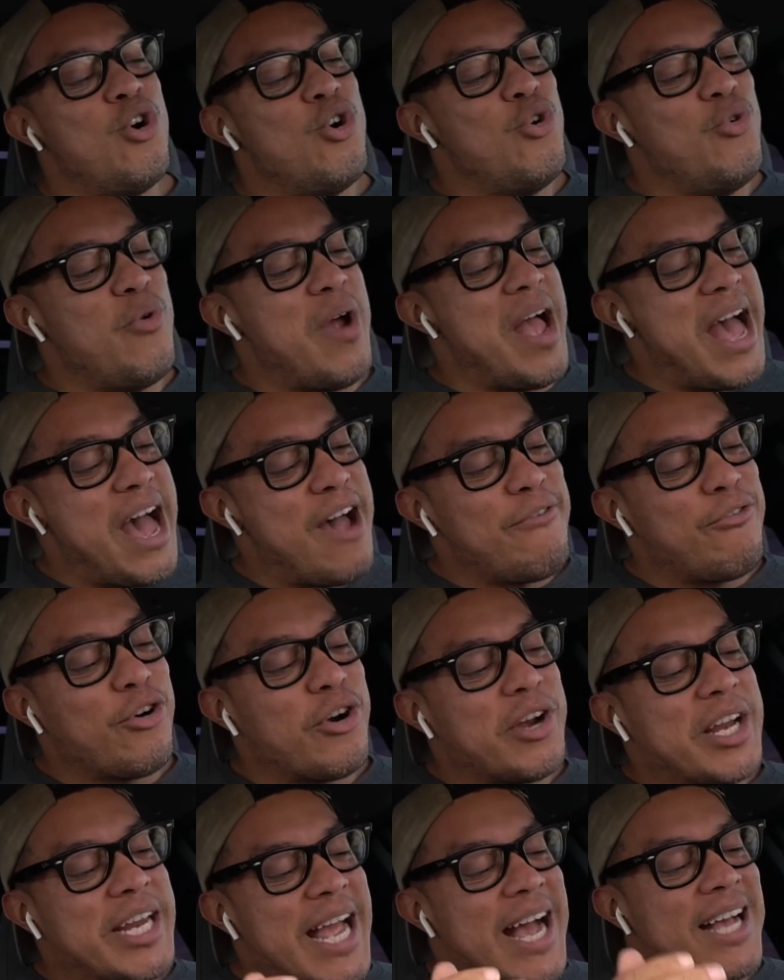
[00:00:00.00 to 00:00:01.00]

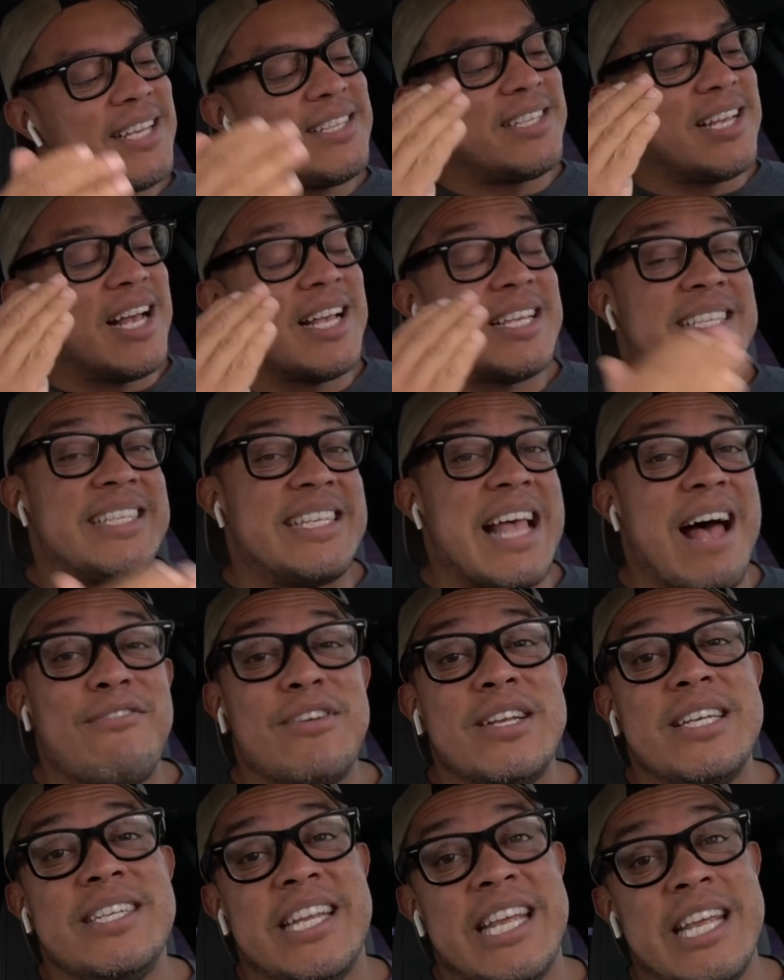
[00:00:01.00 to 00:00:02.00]
Whoever guessed
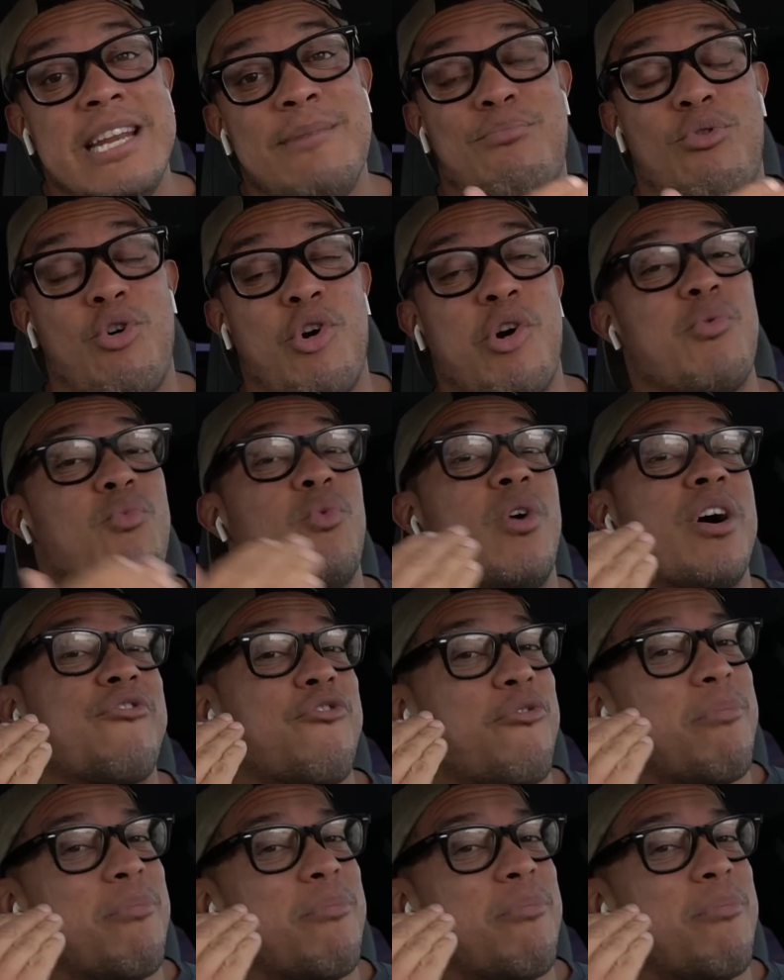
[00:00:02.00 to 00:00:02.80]
17.1